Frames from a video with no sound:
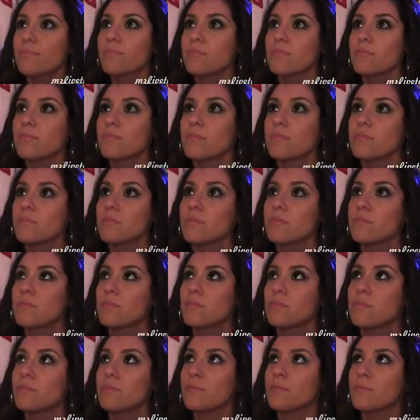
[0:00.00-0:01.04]

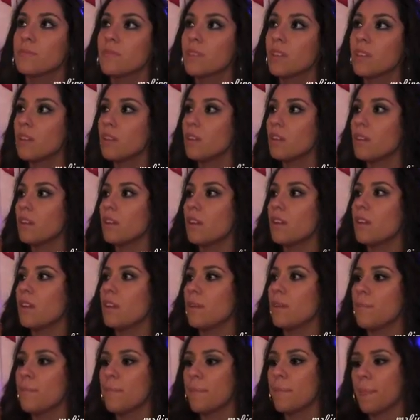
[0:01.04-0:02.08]

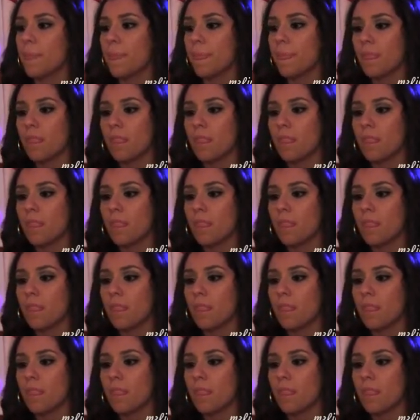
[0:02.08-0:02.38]
(no one is talking)